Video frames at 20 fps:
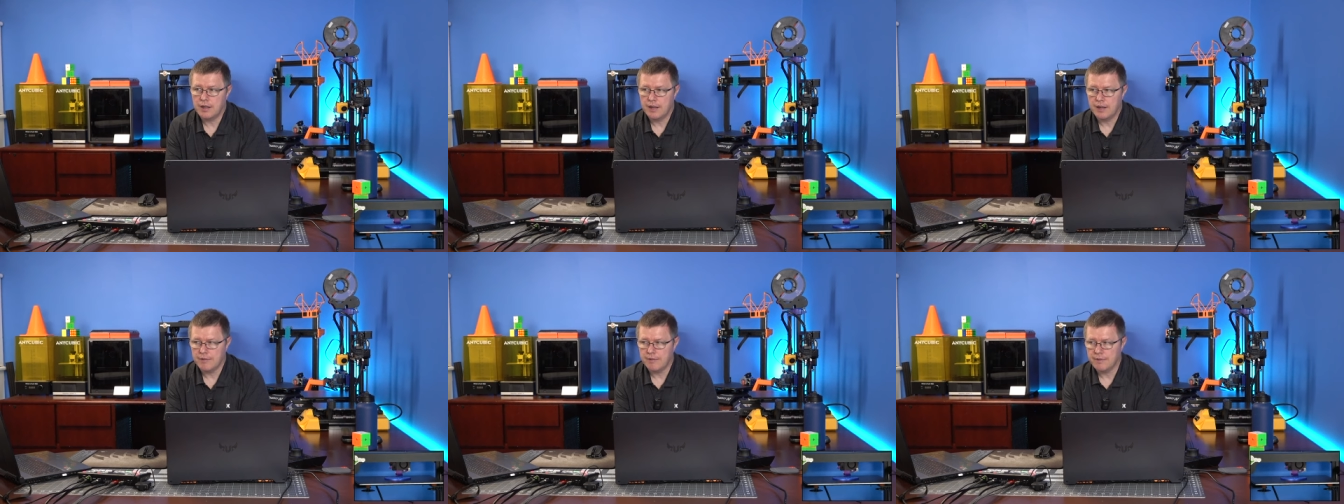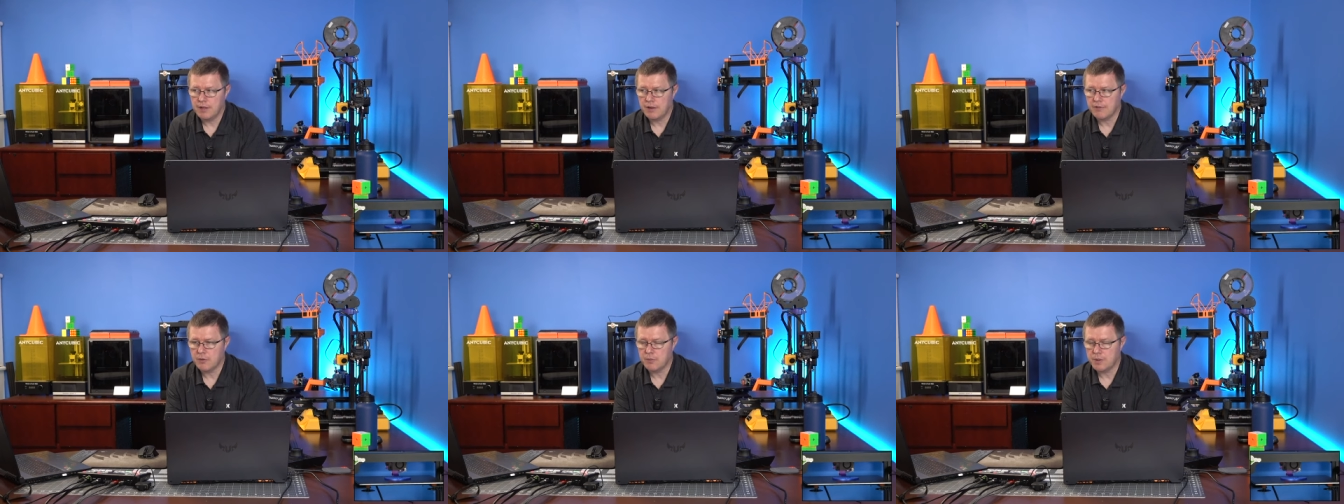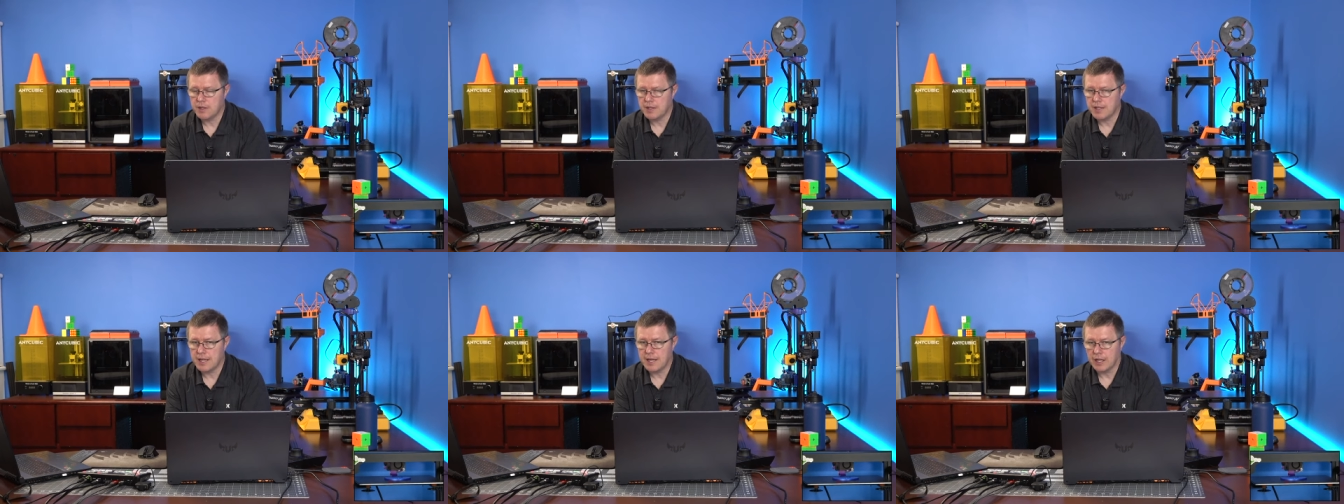I've never
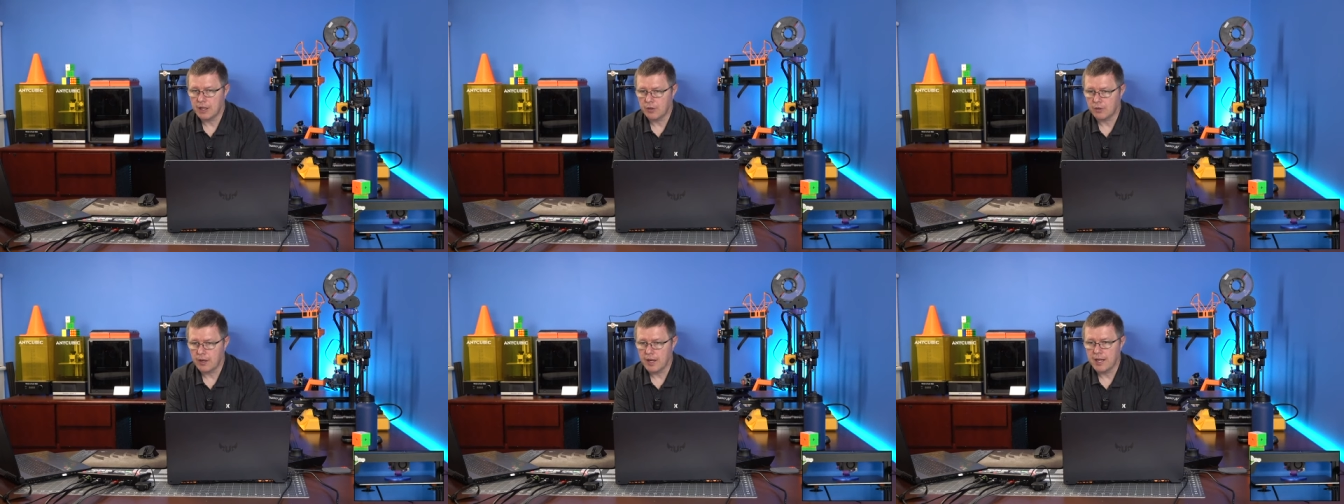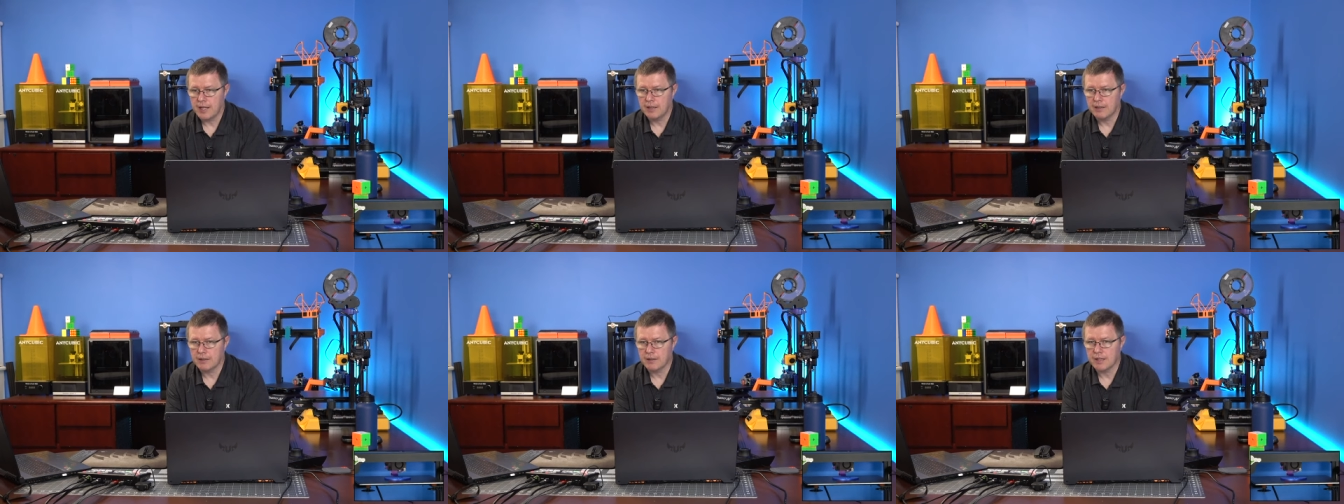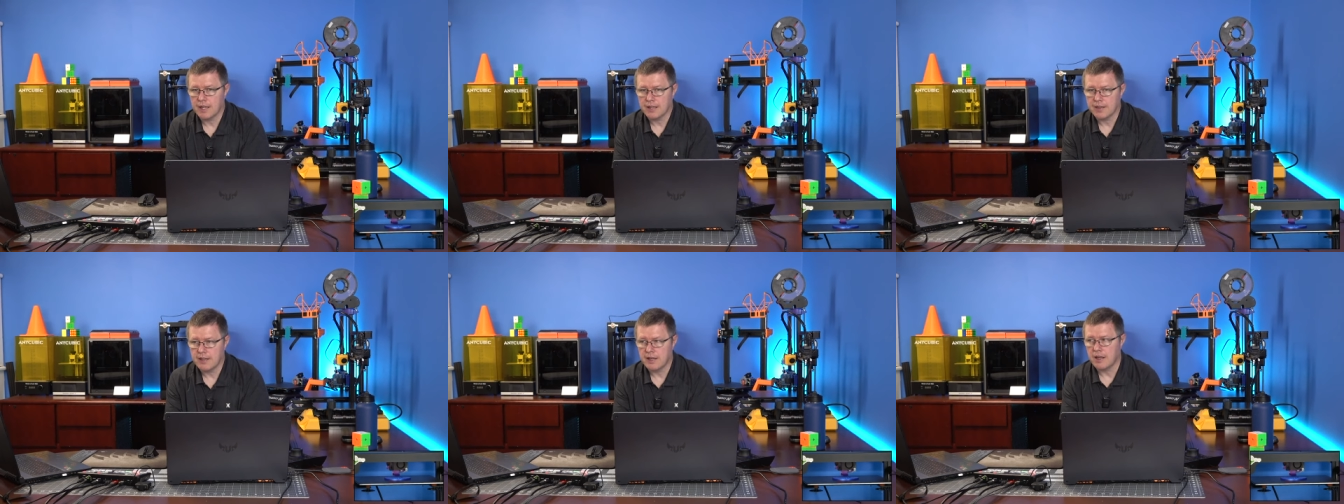been that great.
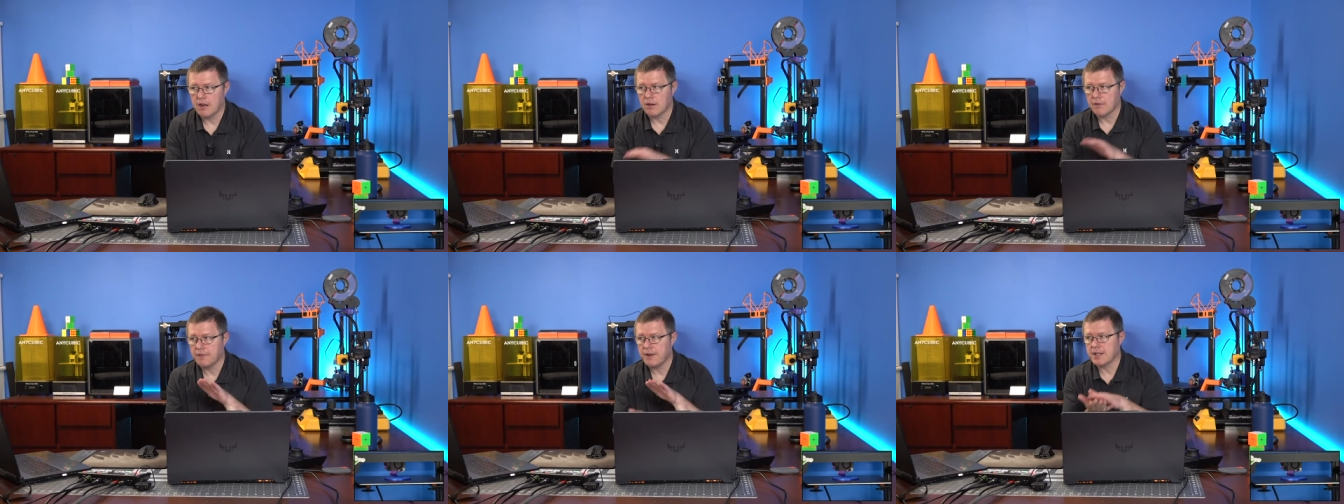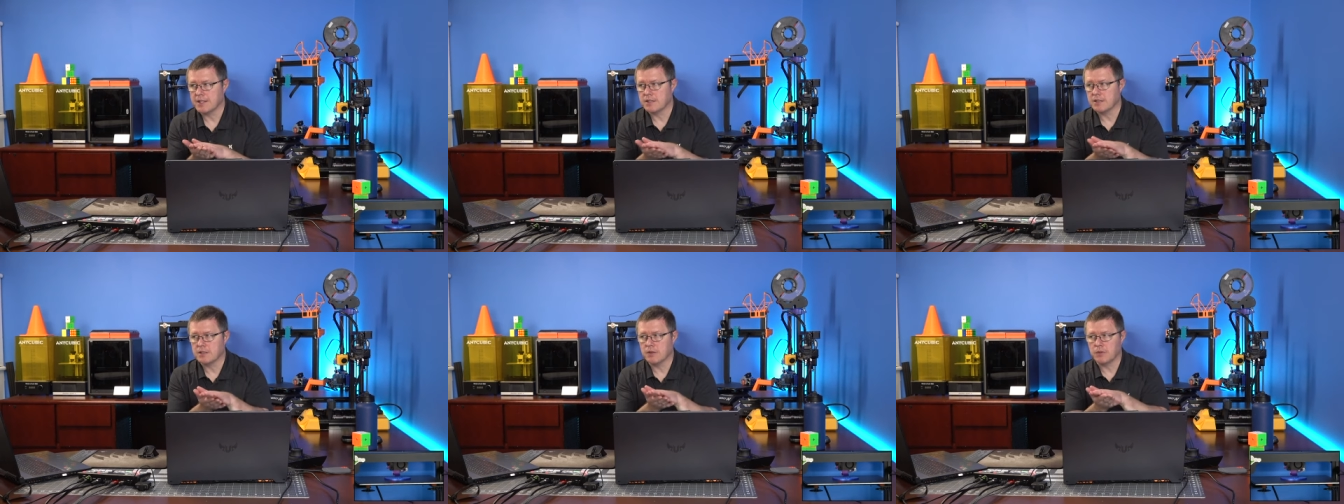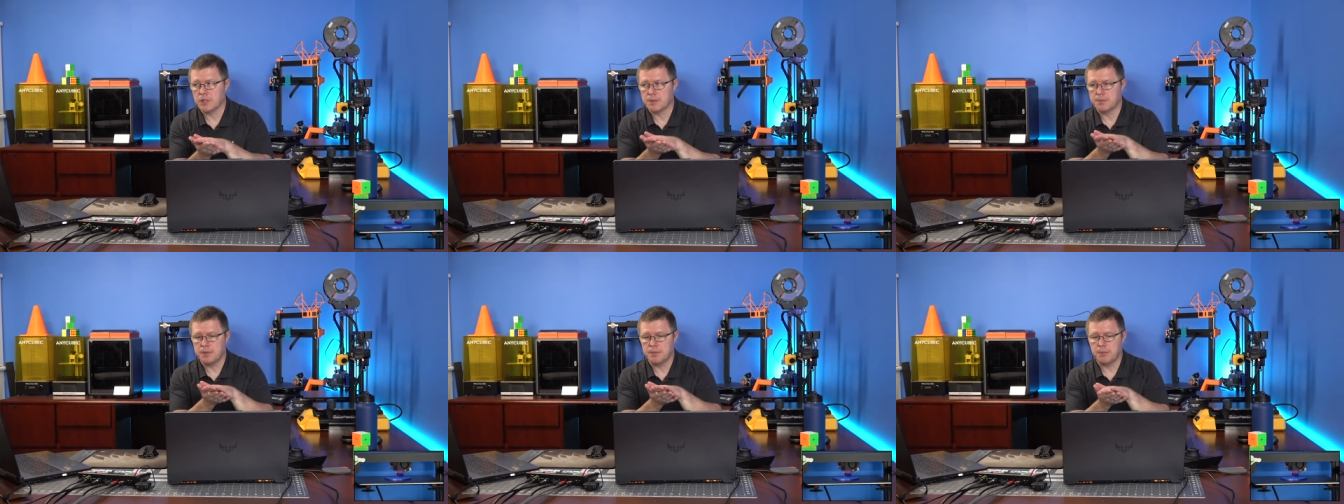Like the interface has
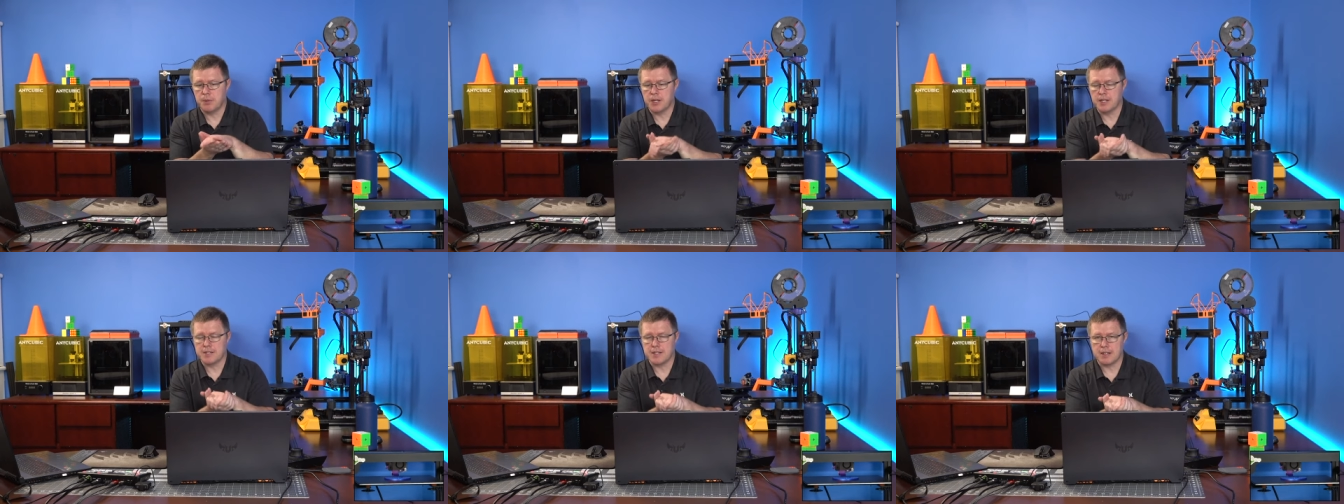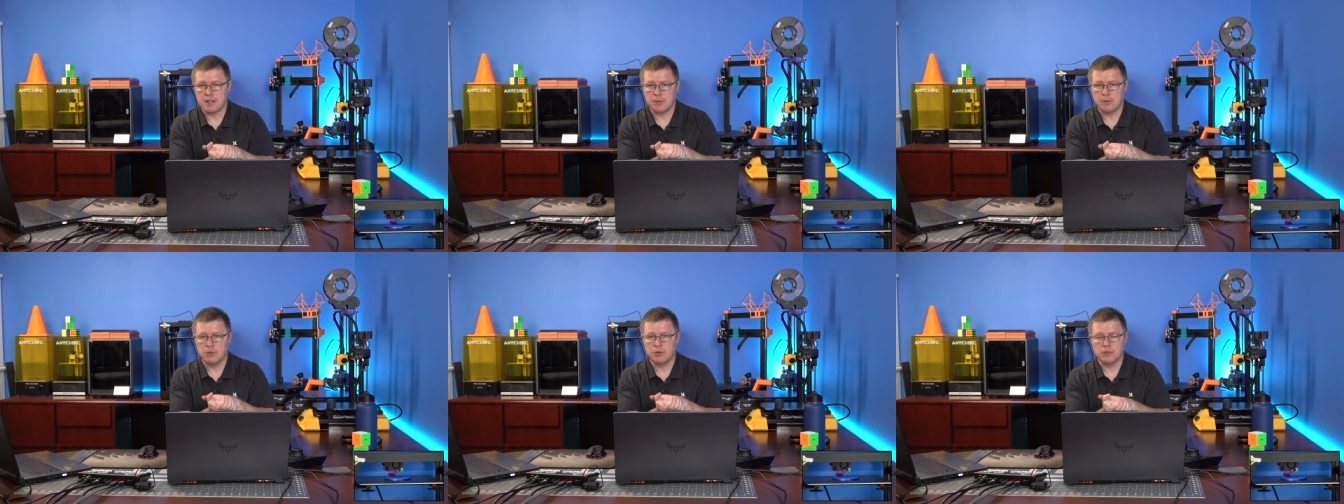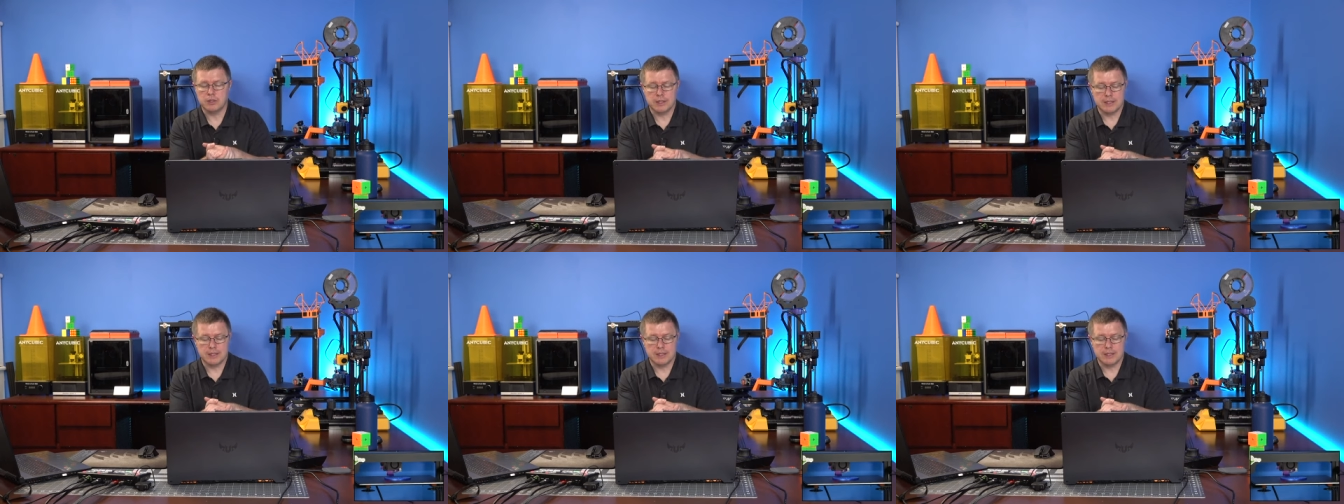always been pretty terrible.